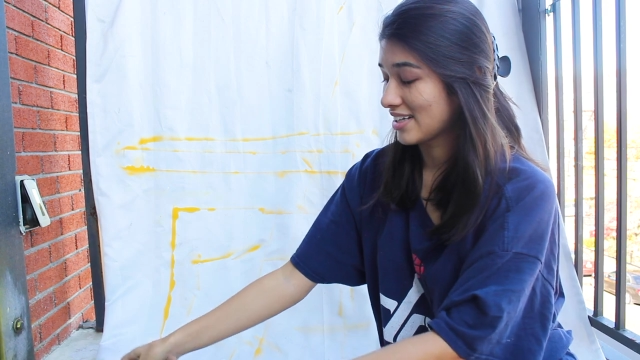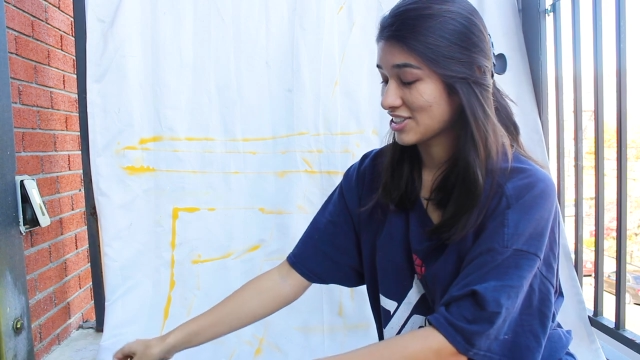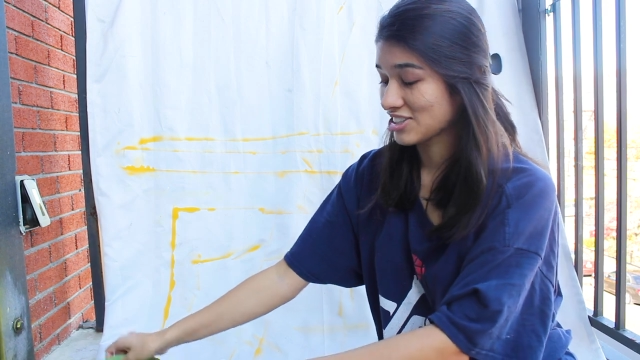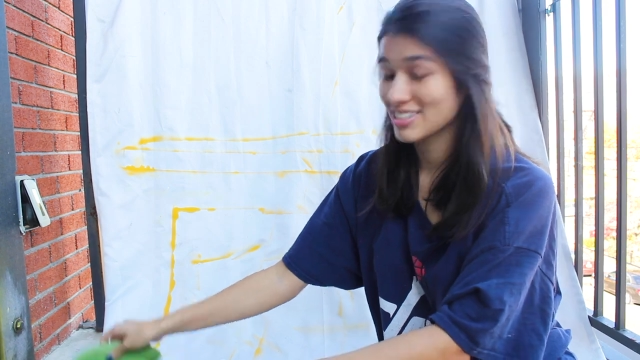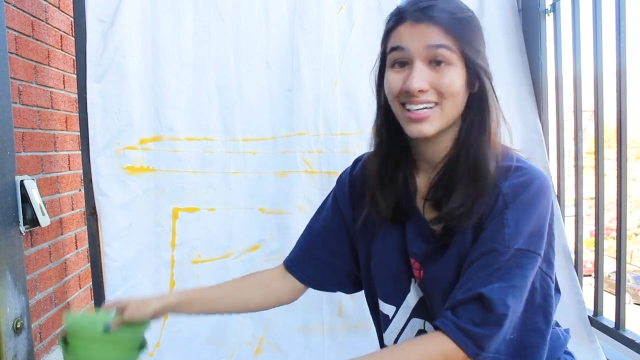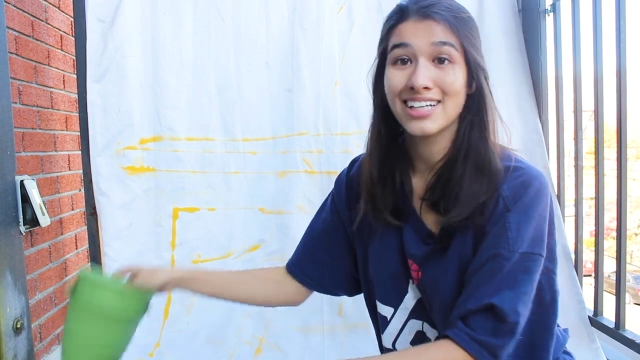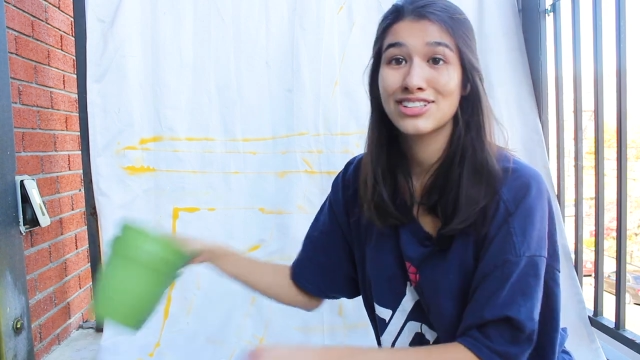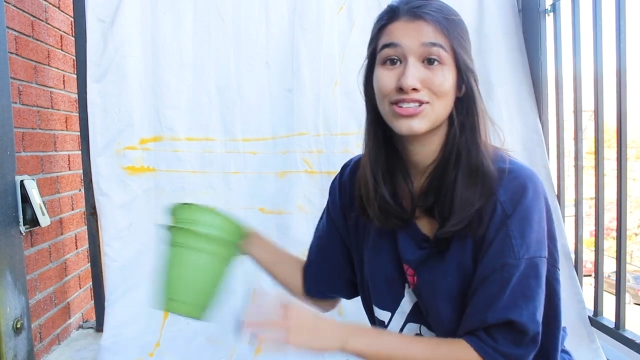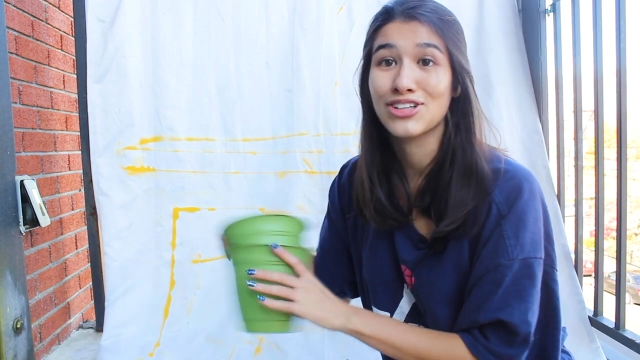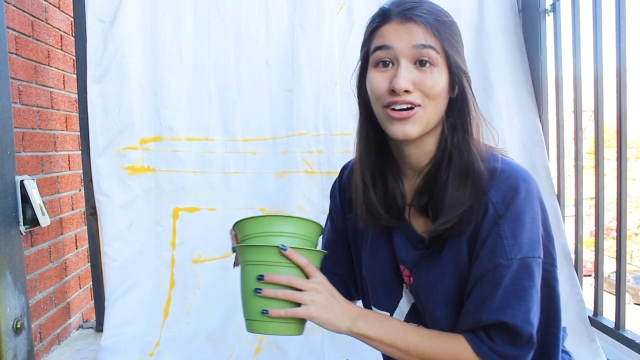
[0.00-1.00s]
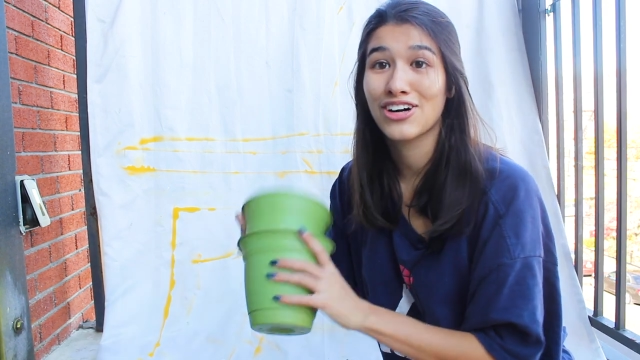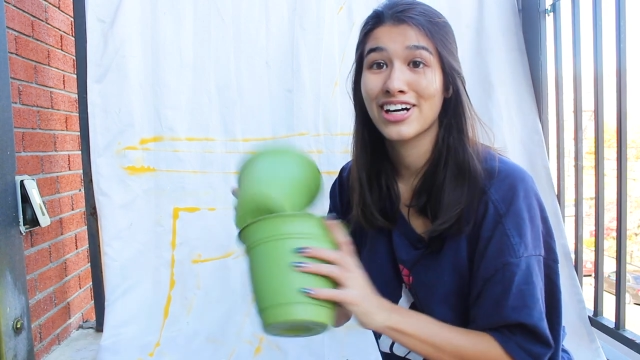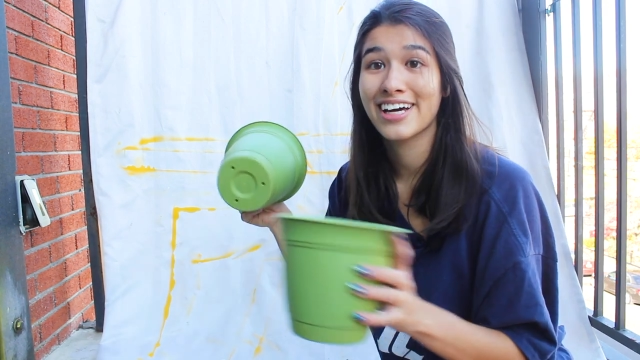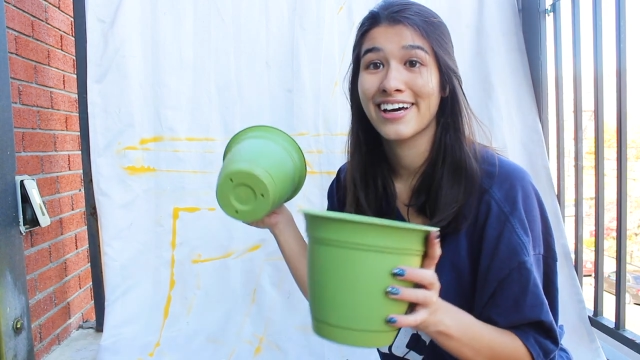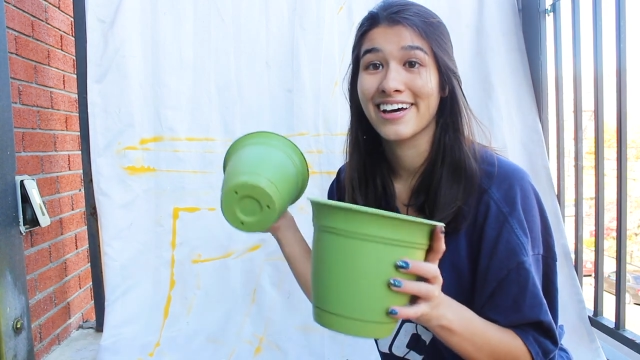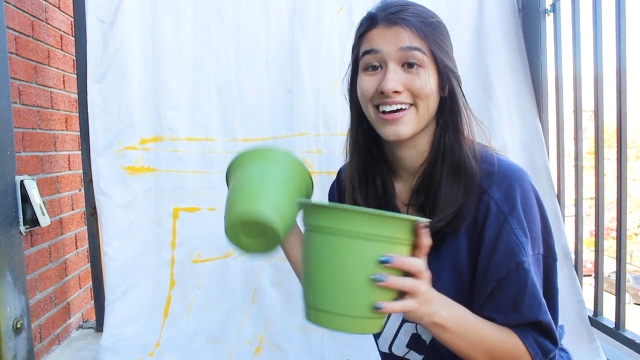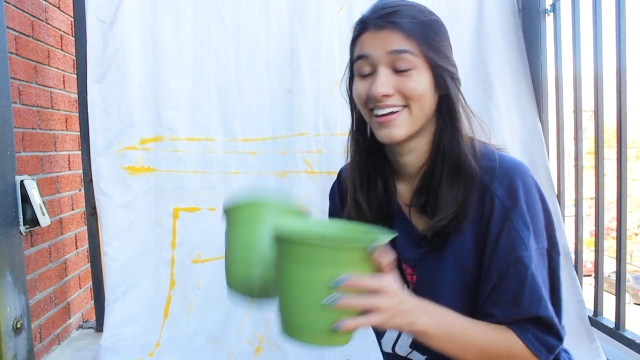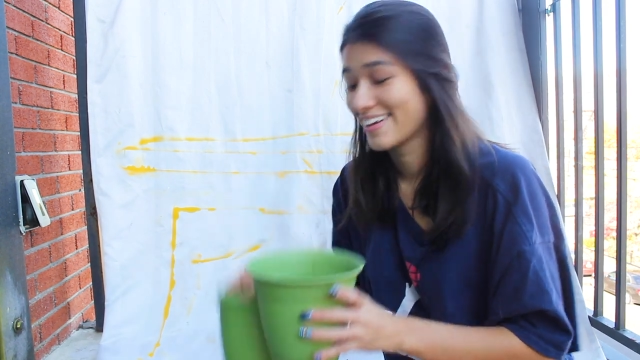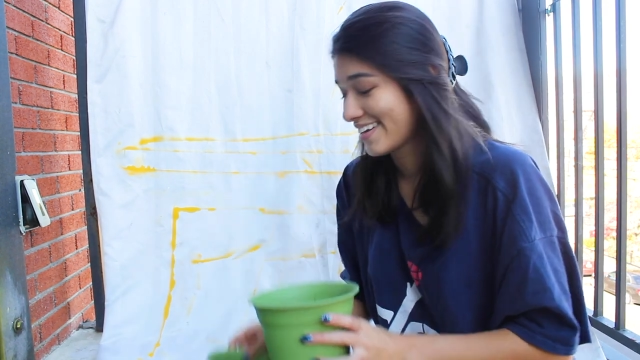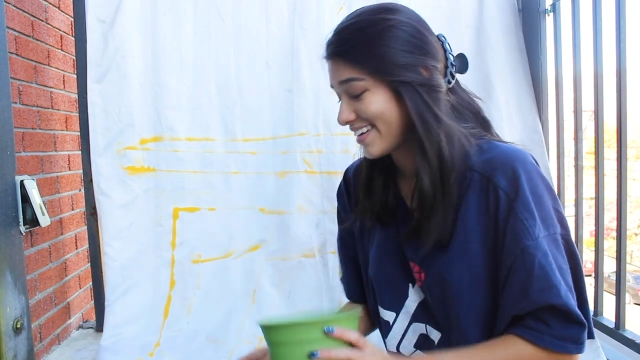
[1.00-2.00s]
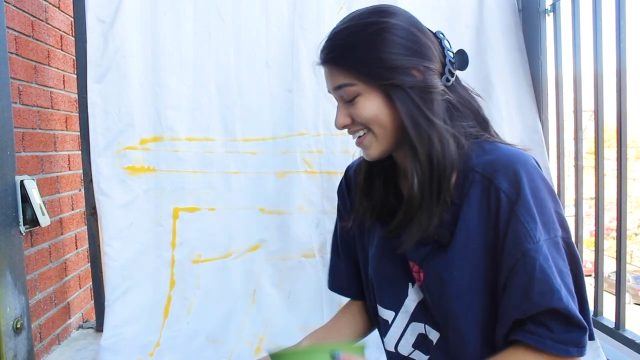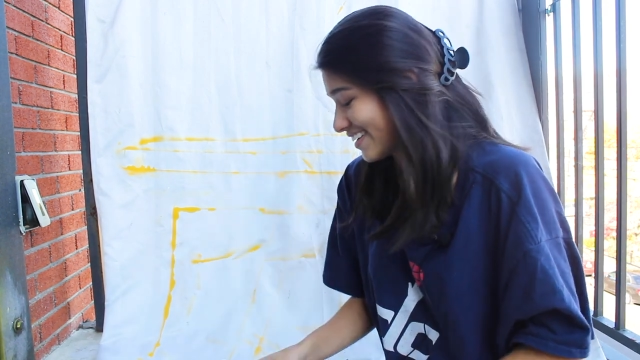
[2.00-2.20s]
Let's just get started.